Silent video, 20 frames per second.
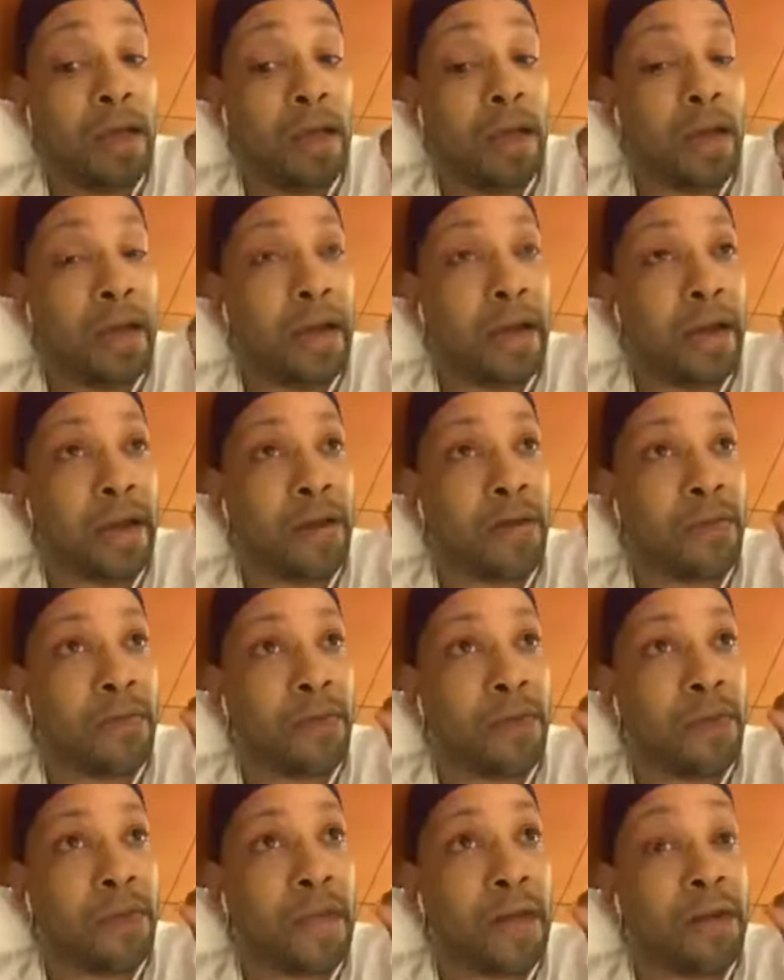have
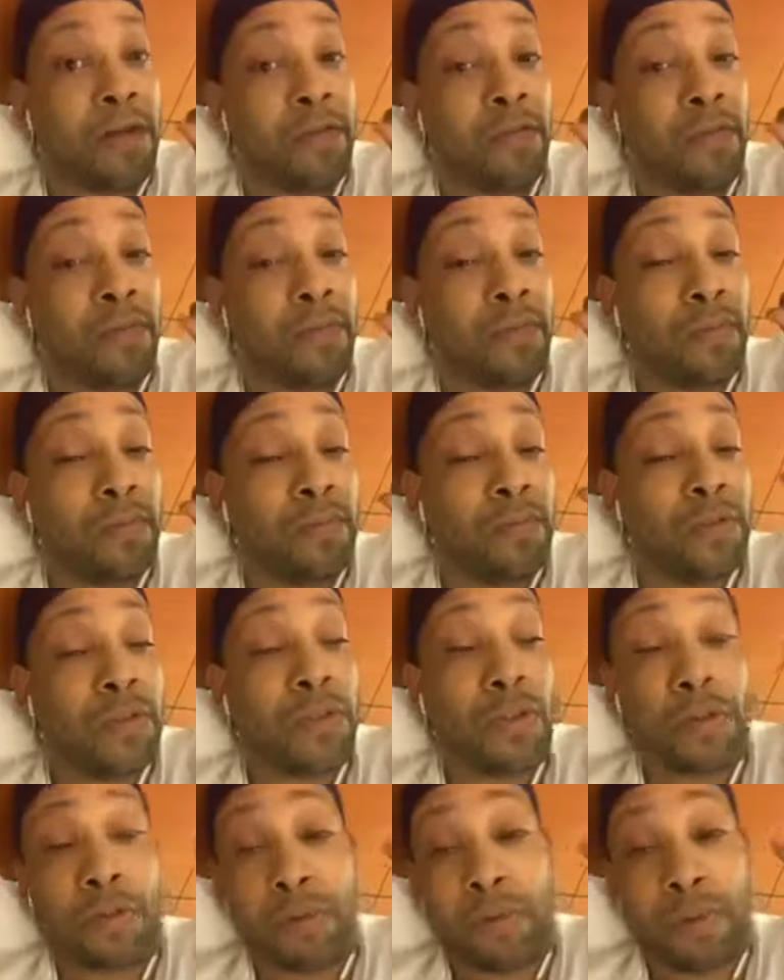a lot of
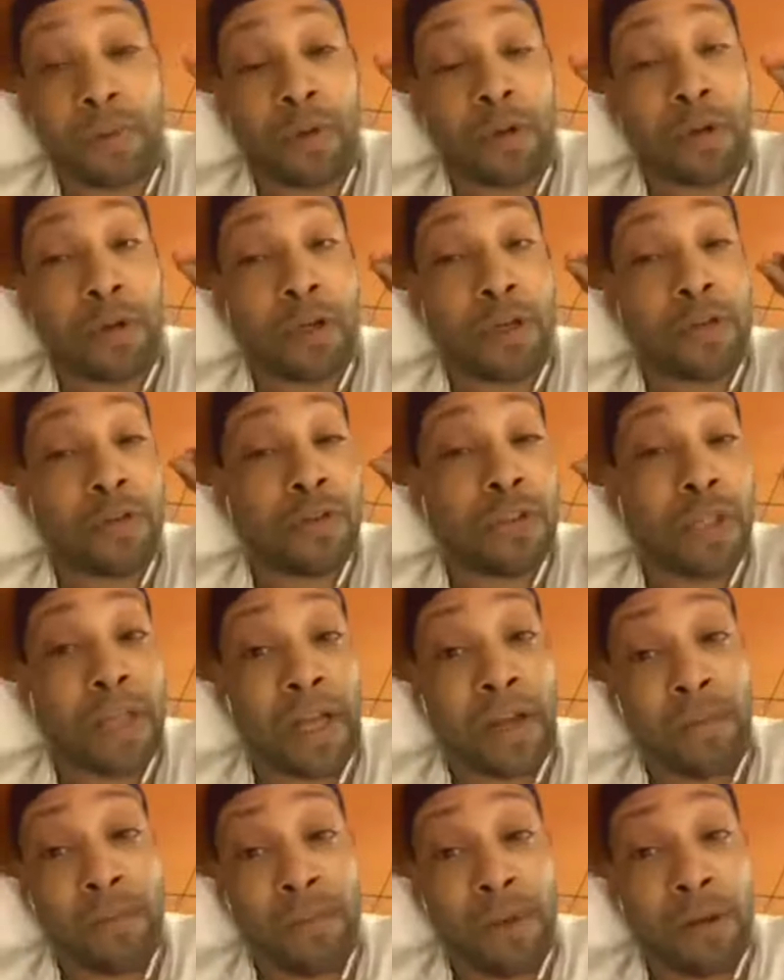certain or use a
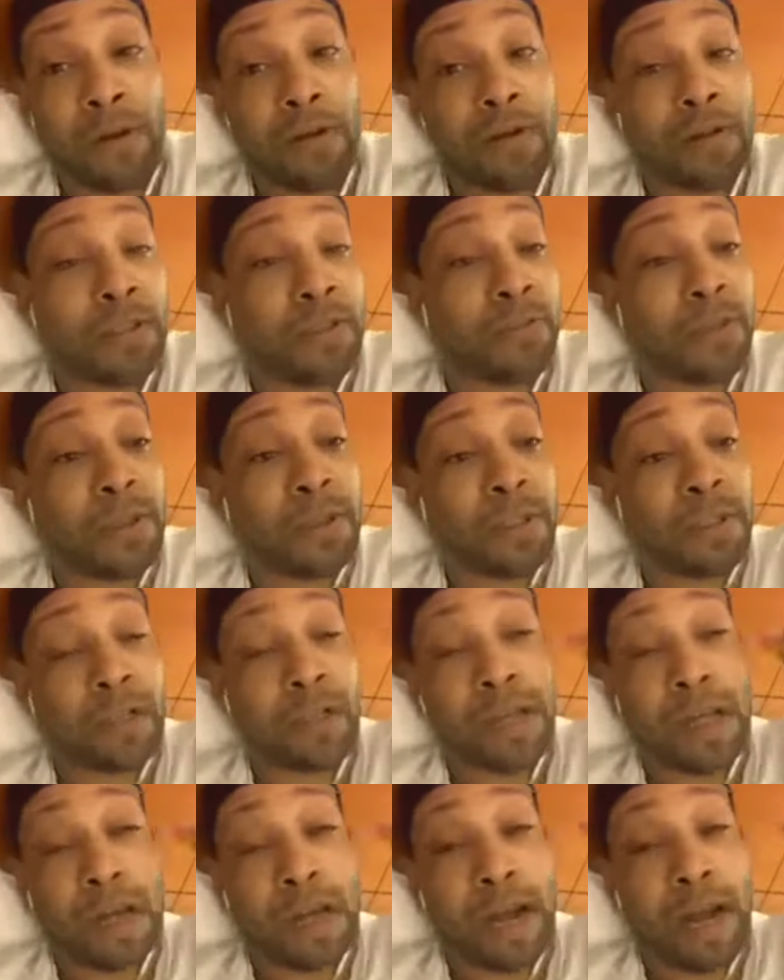lot of metals, especially a
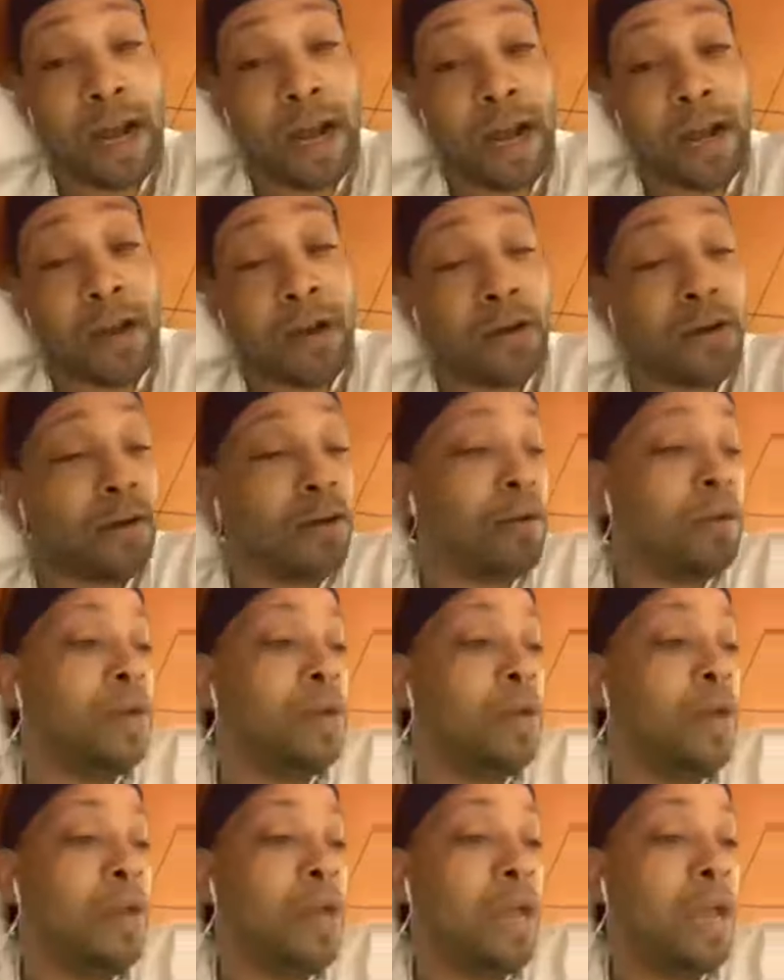lot of iron,
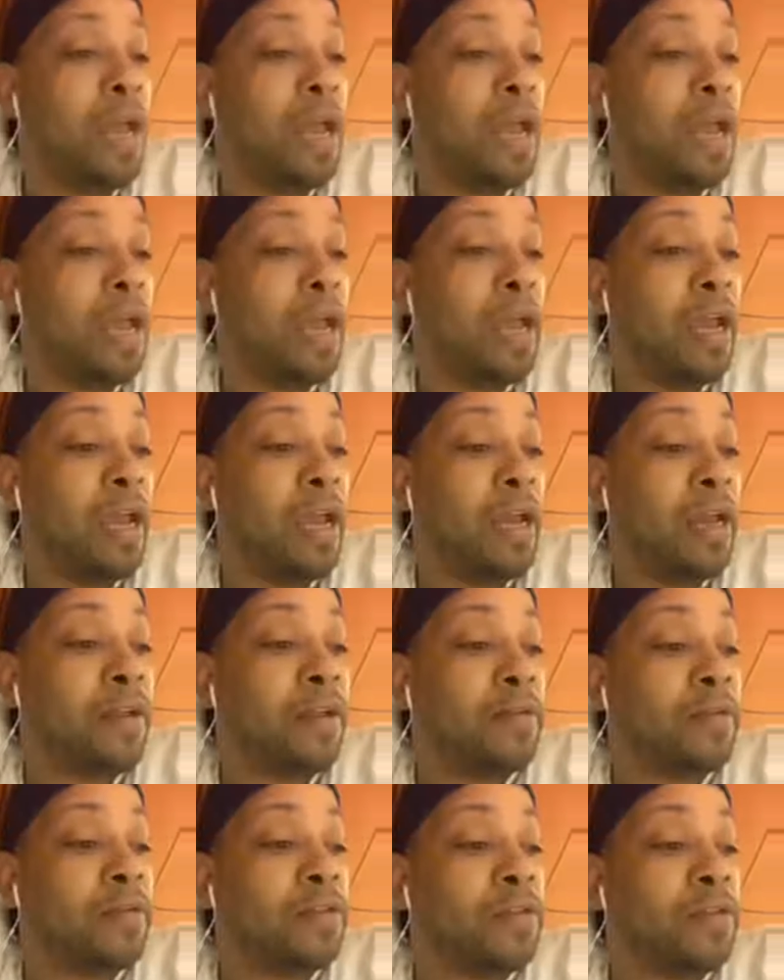
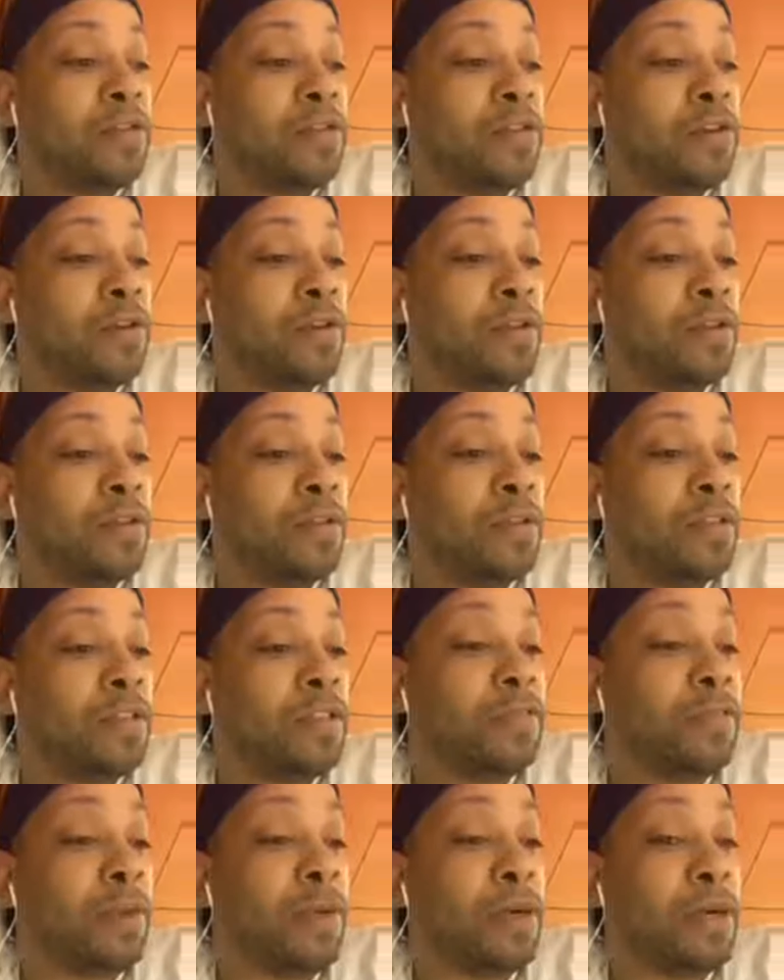and certain
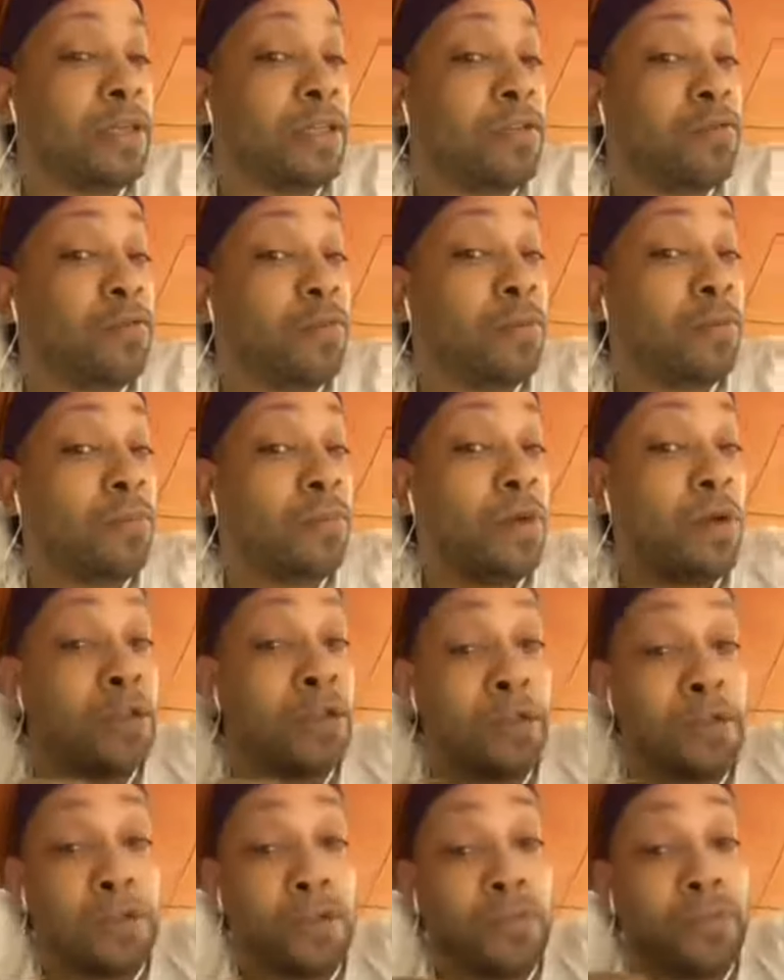spirits from
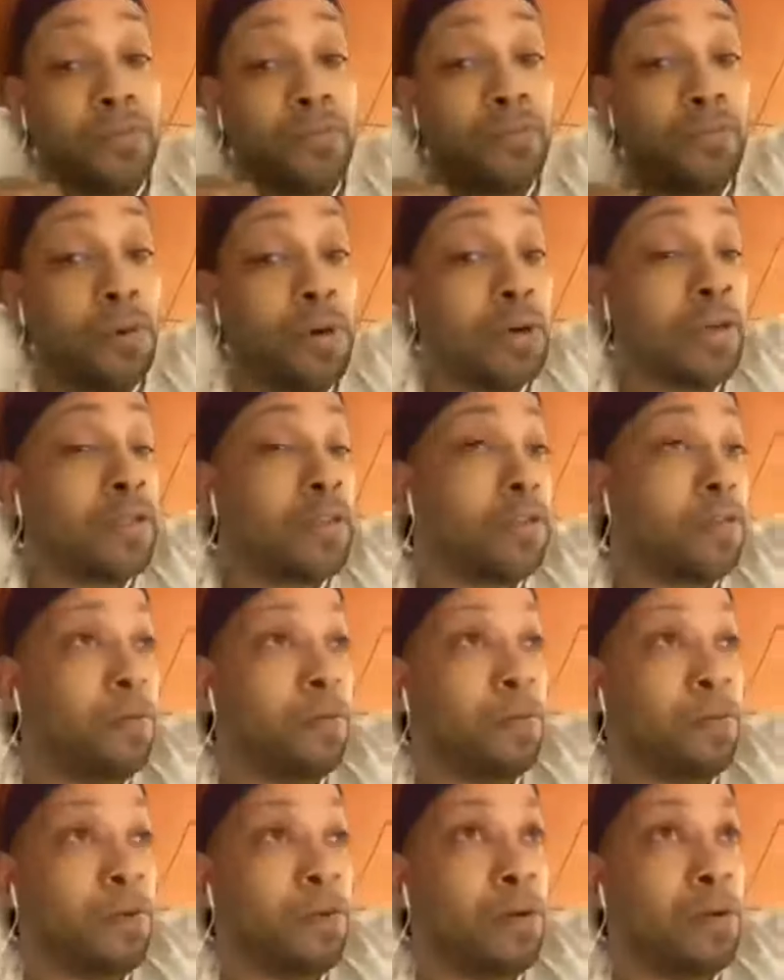other parts of the
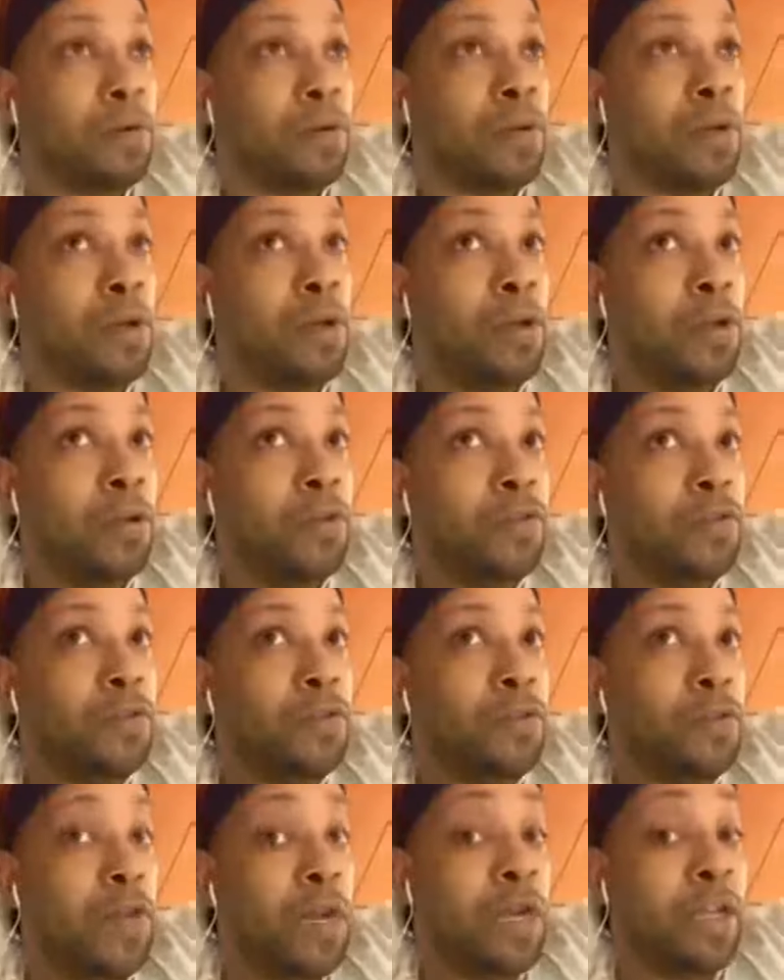world
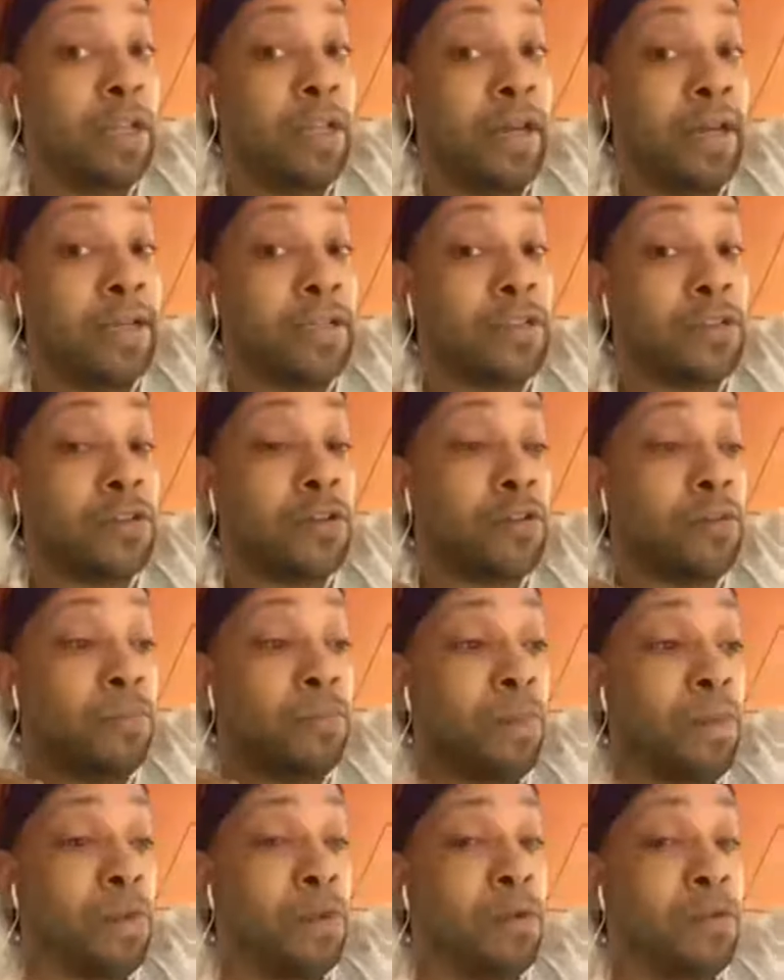do not like certain
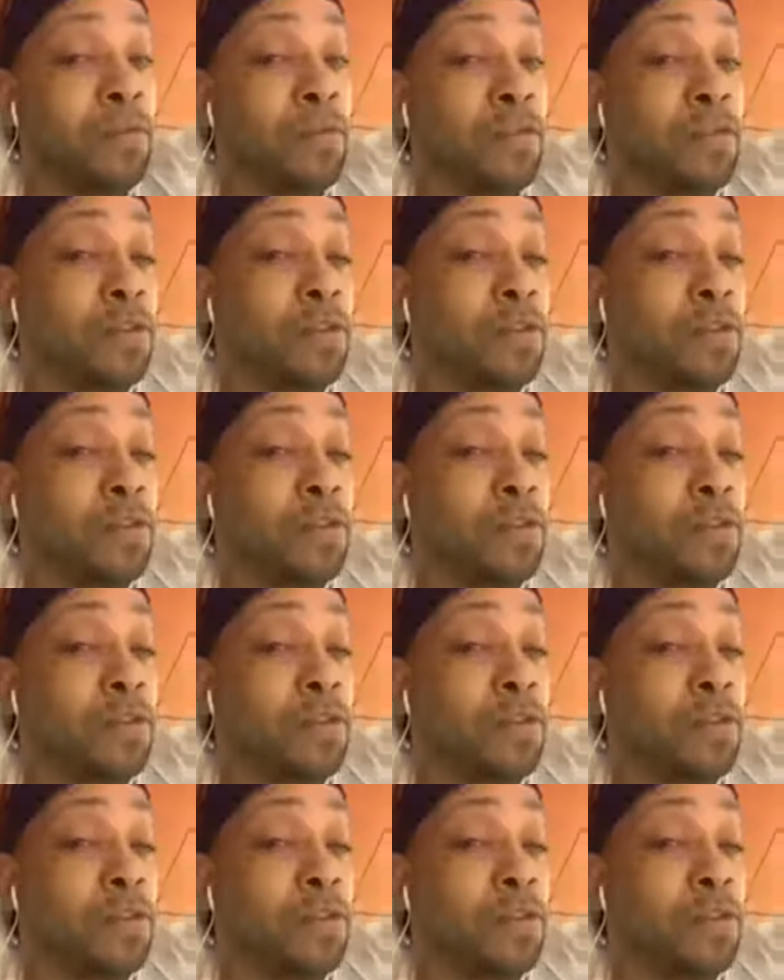metals.